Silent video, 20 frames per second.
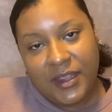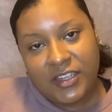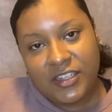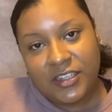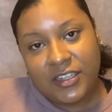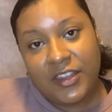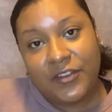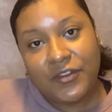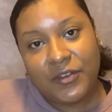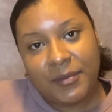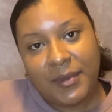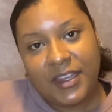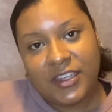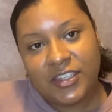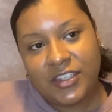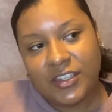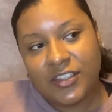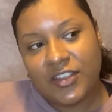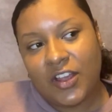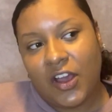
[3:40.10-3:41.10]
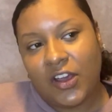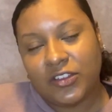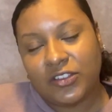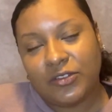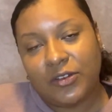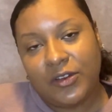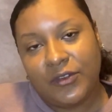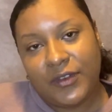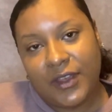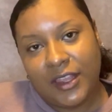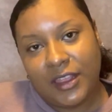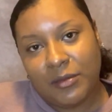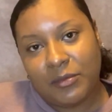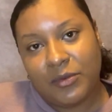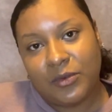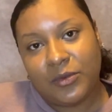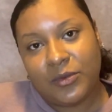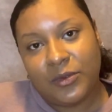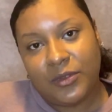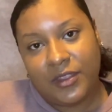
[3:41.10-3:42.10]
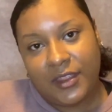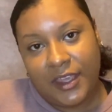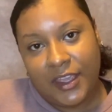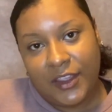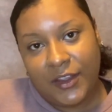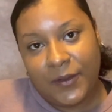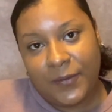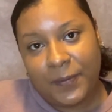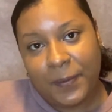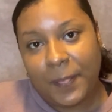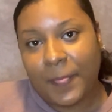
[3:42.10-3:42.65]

information is also available there.